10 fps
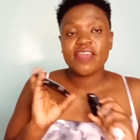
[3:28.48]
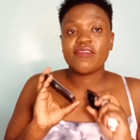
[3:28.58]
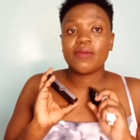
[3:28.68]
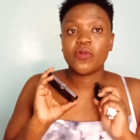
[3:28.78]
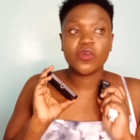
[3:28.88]
If
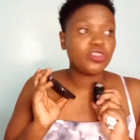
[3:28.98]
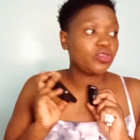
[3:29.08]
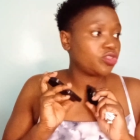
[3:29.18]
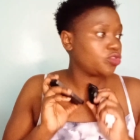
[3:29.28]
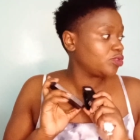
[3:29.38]
I'm going
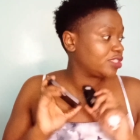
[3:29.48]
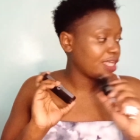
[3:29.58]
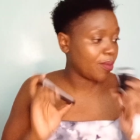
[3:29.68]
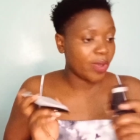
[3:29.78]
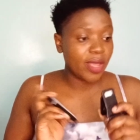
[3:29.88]
to shoot
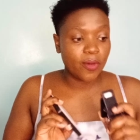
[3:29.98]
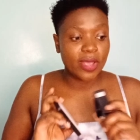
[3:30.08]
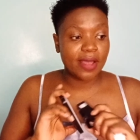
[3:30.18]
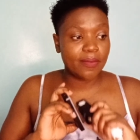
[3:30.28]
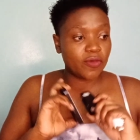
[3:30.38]
somewhere
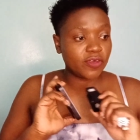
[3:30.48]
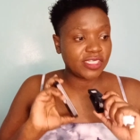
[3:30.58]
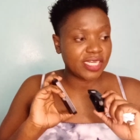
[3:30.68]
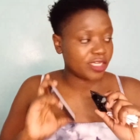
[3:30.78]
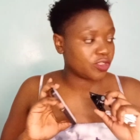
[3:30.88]
where I'm
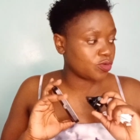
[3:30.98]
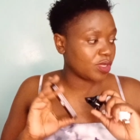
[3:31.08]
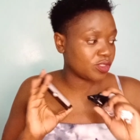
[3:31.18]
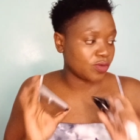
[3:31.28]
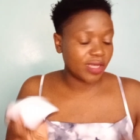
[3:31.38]
not next to
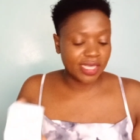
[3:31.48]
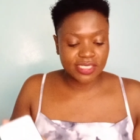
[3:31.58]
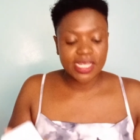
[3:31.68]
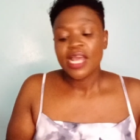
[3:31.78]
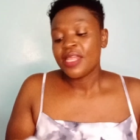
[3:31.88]
a
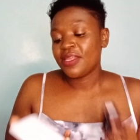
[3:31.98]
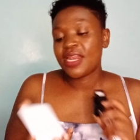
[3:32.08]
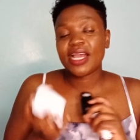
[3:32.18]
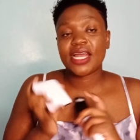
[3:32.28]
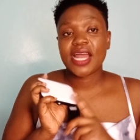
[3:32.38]
socket,
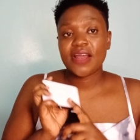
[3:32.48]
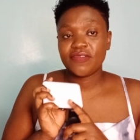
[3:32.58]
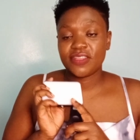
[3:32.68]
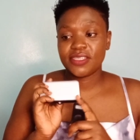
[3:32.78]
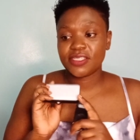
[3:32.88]
then I can
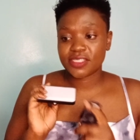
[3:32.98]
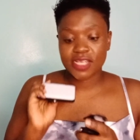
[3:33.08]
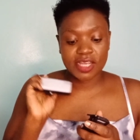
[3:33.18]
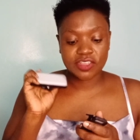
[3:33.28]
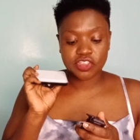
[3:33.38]
have this
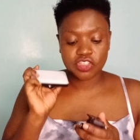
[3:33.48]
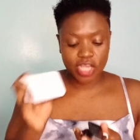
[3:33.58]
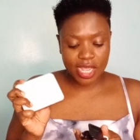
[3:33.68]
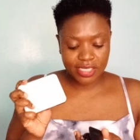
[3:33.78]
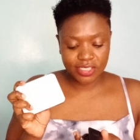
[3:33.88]
uh,
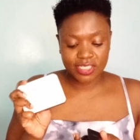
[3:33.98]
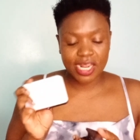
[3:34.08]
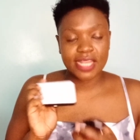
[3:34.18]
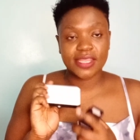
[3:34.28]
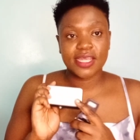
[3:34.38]
charged
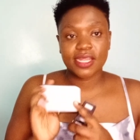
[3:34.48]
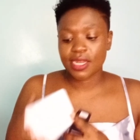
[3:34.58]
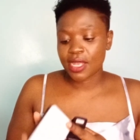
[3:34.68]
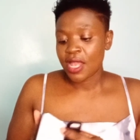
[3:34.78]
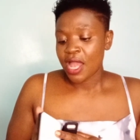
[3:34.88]
and
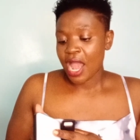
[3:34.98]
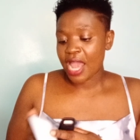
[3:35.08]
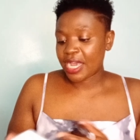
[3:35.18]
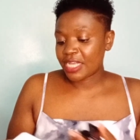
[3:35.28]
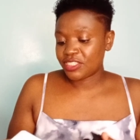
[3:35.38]
then
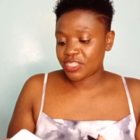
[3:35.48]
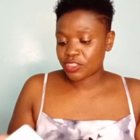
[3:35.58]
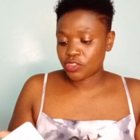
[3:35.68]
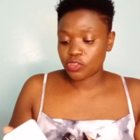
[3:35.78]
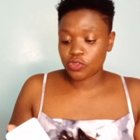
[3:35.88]
I can
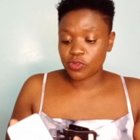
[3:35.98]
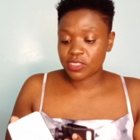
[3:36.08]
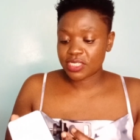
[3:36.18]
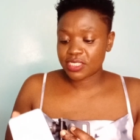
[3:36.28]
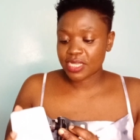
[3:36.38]
just
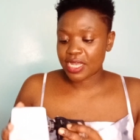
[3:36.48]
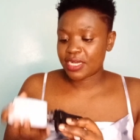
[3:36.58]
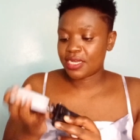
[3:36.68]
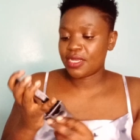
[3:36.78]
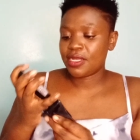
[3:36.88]
use it
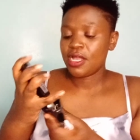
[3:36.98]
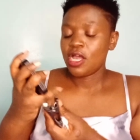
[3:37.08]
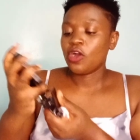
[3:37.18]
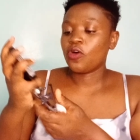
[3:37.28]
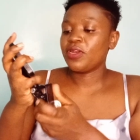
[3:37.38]
and
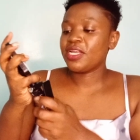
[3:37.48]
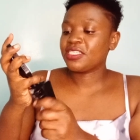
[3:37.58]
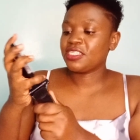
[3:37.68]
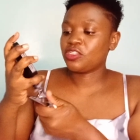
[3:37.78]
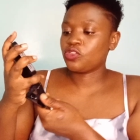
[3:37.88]

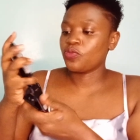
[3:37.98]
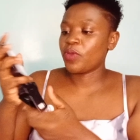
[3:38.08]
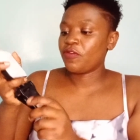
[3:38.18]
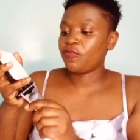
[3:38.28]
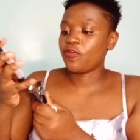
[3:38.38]
connect it to
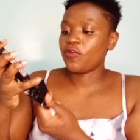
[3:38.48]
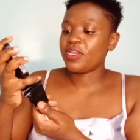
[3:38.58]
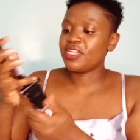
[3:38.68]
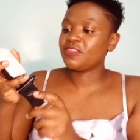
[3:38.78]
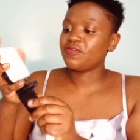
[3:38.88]
my
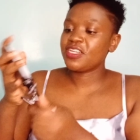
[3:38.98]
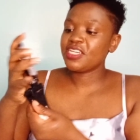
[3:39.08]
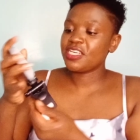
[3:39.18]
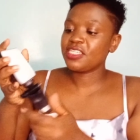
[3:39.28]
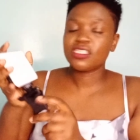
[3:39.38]
phone. It's very
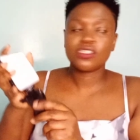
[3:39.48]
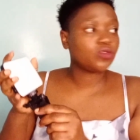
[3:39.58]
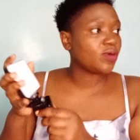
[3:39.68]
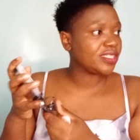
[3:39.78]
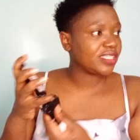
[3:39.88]
easy
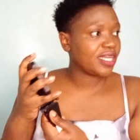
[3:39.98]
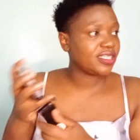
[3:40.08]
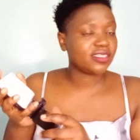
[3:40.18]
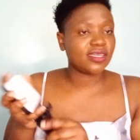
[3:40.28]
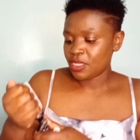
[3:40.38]
to
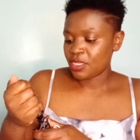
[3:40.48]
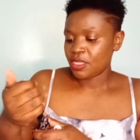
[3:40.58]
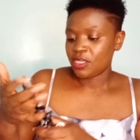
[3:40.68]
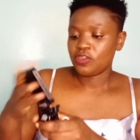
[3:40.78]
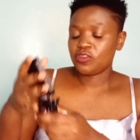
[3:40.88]
attach.
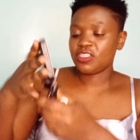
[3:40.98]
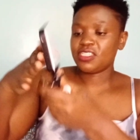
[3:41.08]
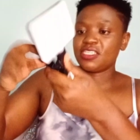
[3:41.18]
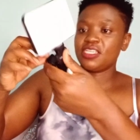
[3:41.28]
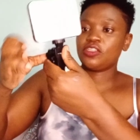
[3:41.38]
You
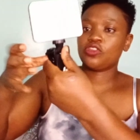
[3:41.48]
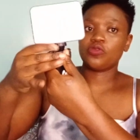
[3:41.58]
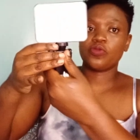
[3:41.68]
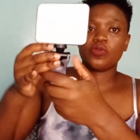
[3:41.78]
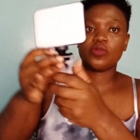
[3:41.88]
just need
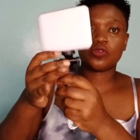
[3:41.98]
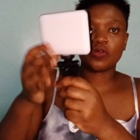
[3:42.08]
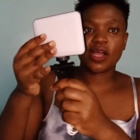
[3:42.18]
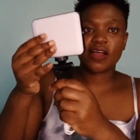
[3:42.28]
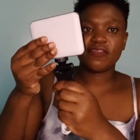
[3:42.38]
to, to
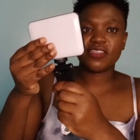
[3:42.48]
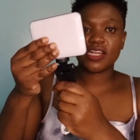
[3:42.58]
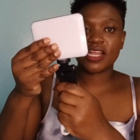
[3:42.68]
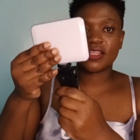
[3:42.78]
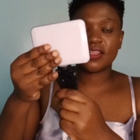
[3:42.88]
have it
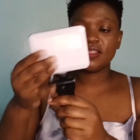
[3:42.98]
like